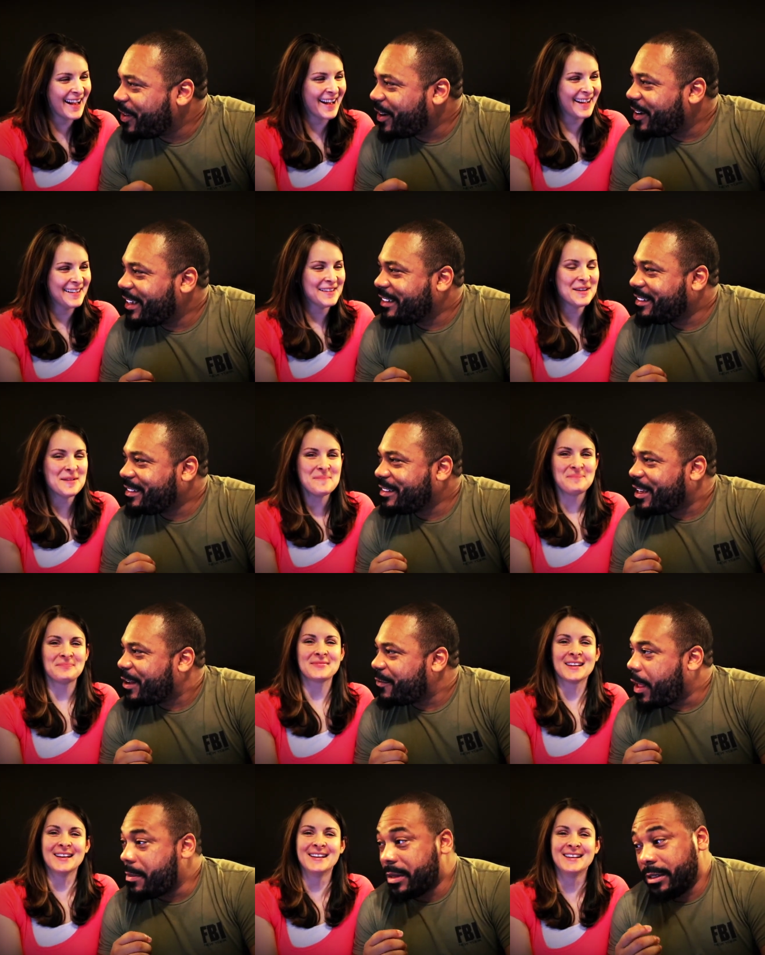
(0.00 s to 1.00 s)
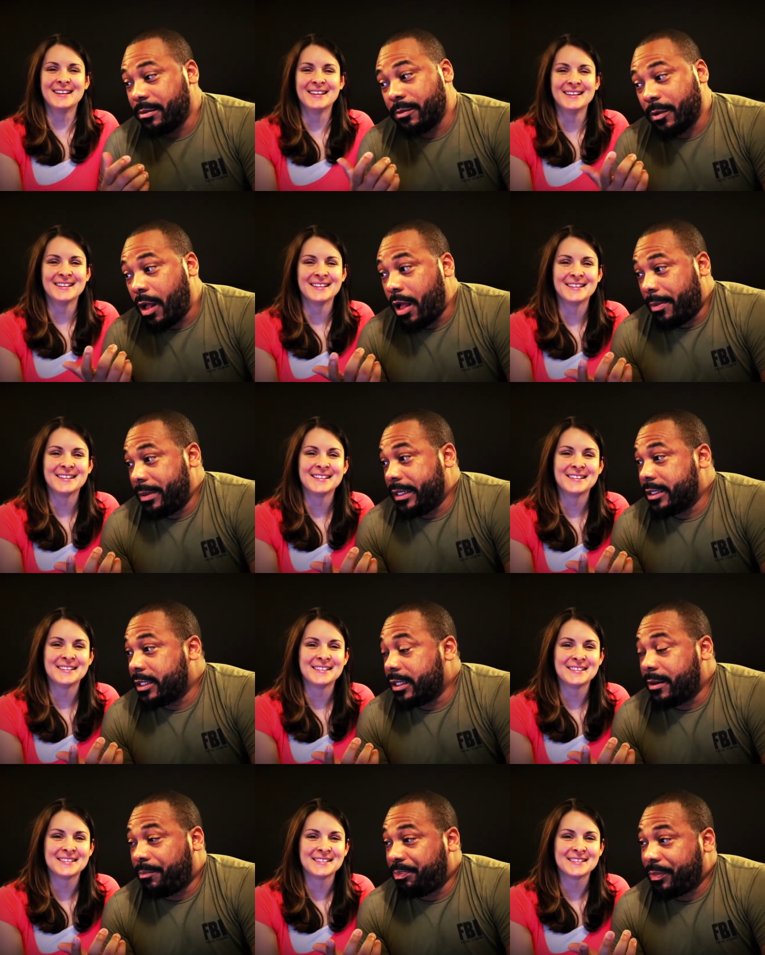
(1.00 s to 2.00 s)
Speaker 1: there is stuff i mean well i mean good